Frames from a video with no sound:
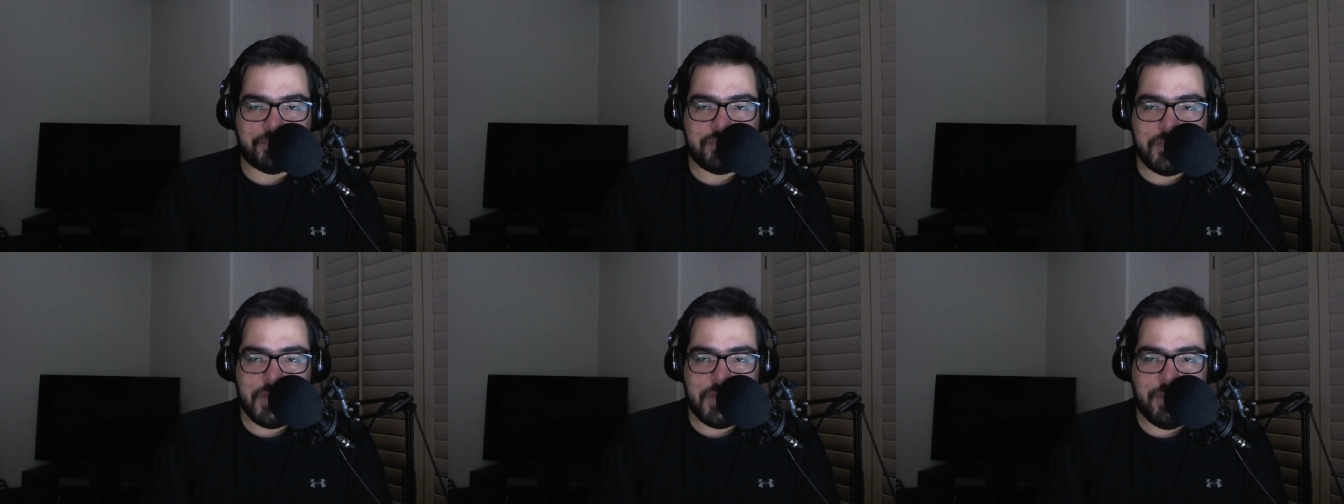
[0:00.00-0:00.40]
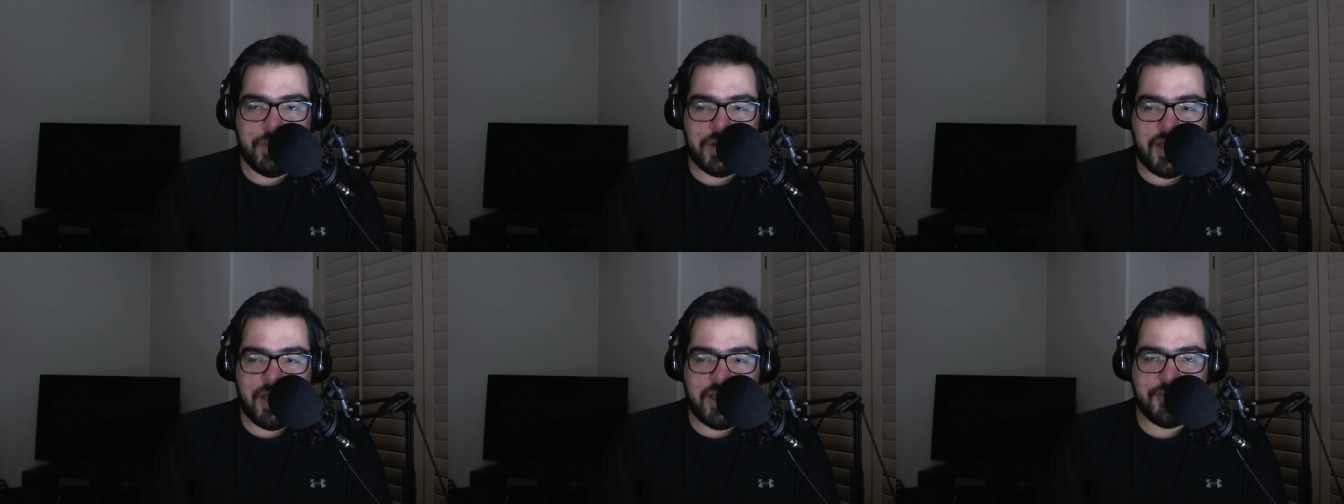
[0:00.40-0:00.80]
But a
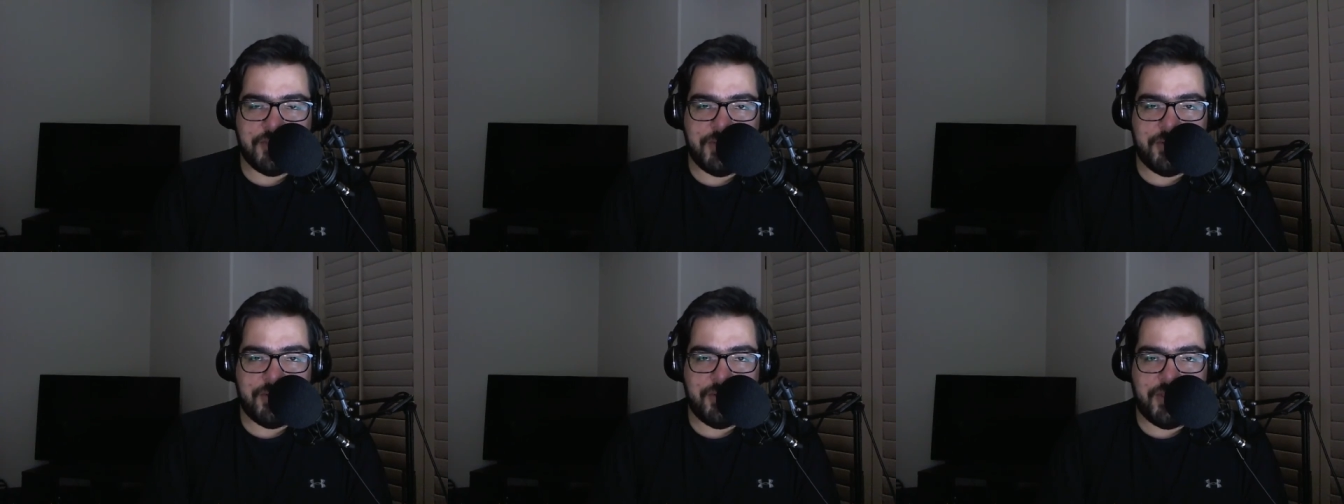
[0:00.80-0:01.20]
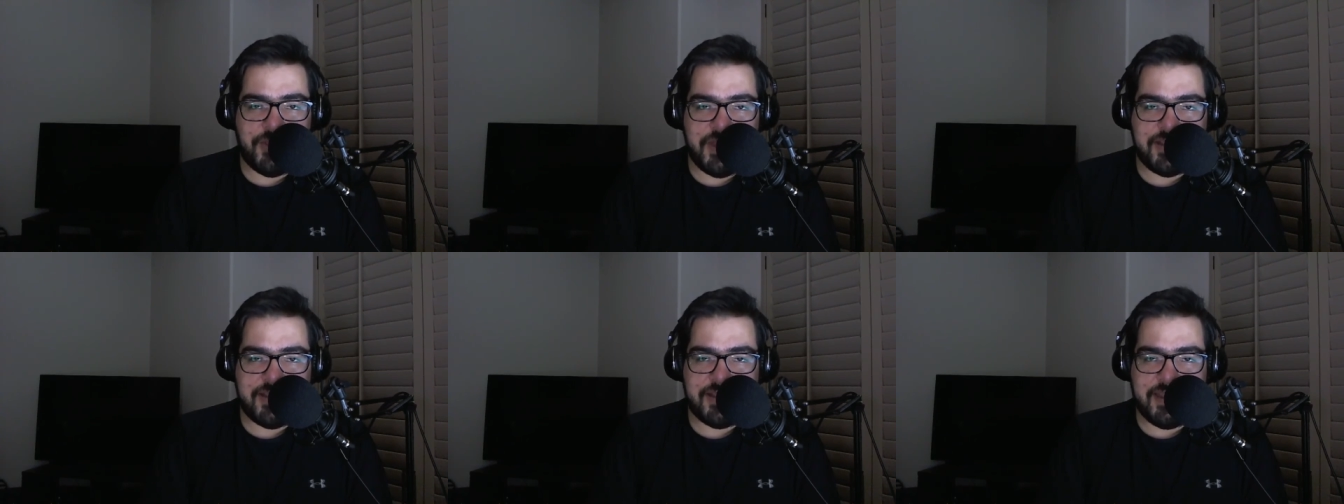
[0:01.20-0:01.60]
lot of these people who
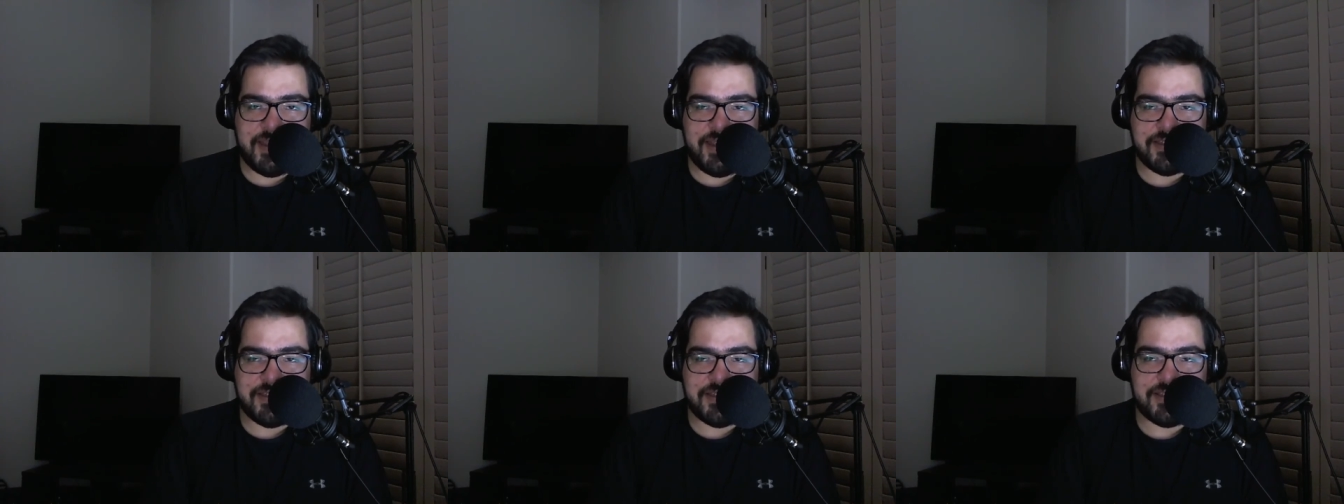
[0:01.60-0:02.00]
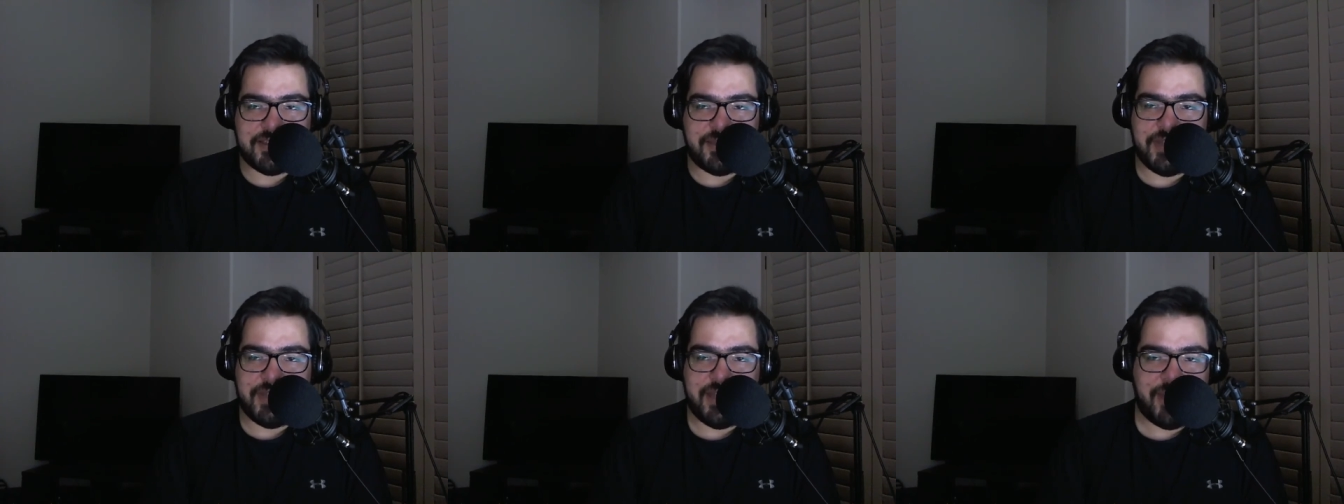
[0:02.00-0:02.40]
think that they can just
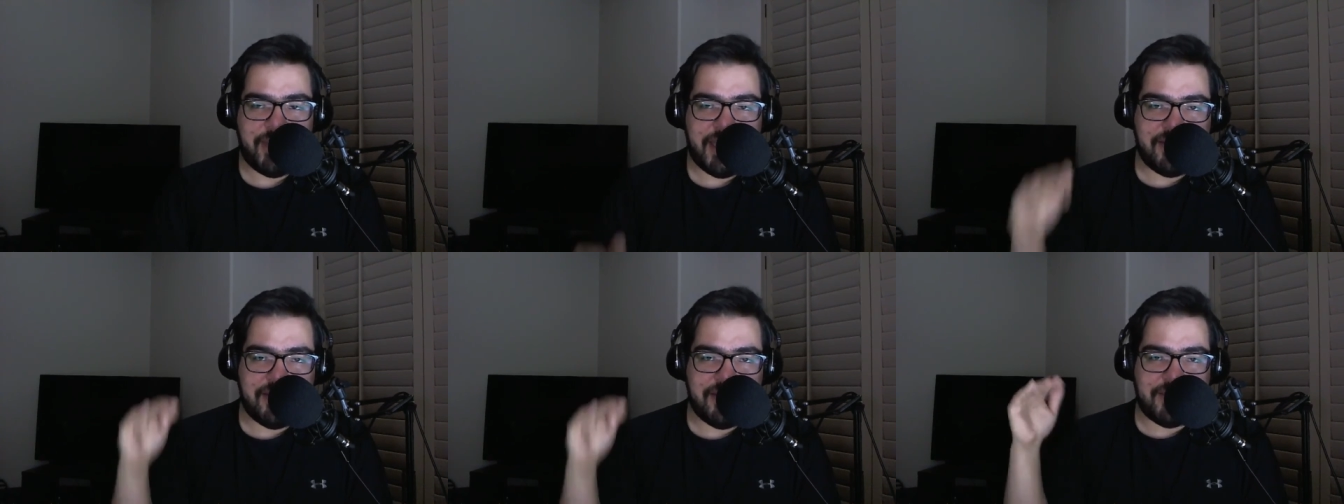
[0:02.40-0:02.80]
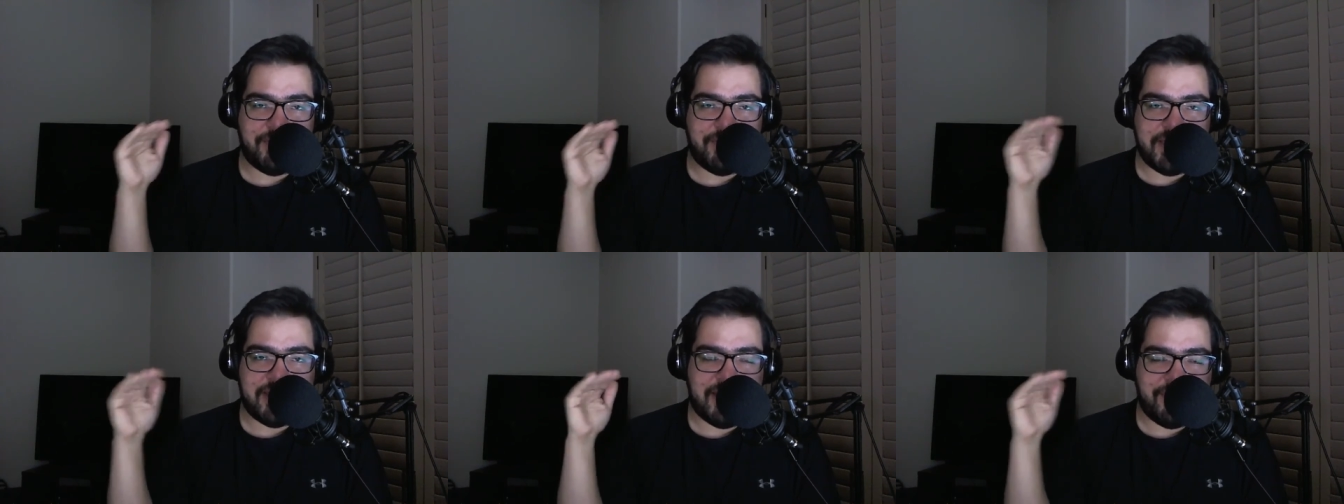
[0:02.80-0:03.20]
someday make it to these
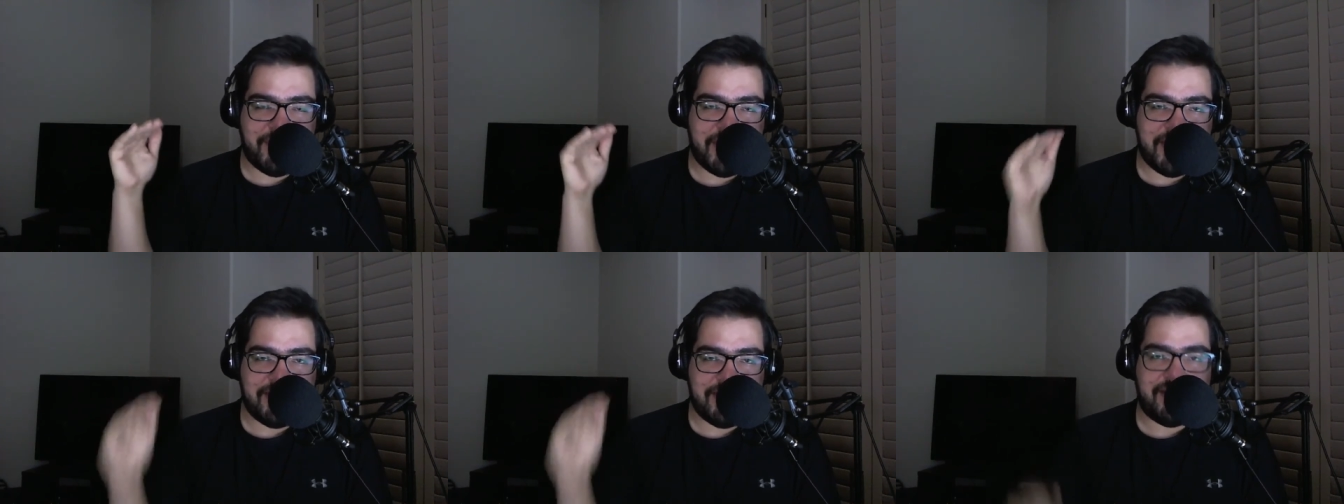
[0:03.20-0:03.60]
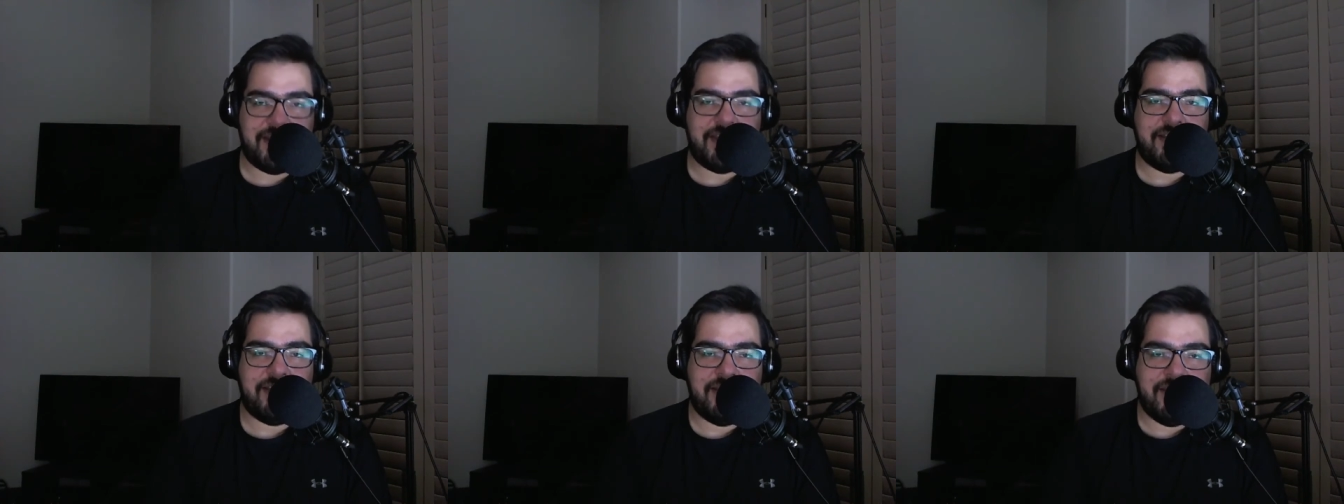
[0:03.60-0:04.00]
big-time things, and
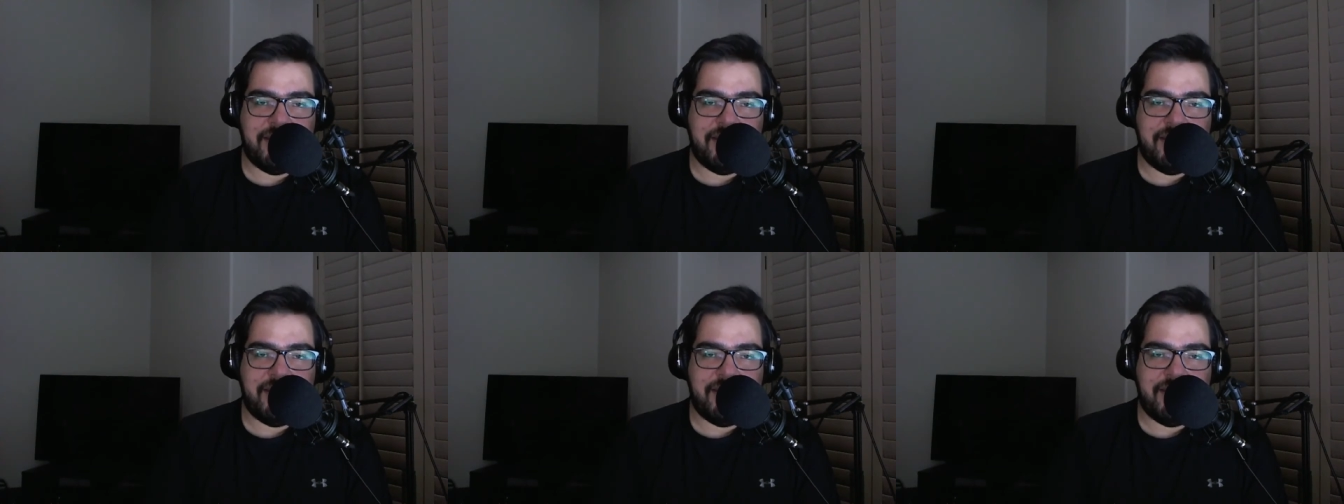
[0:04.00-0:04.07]
then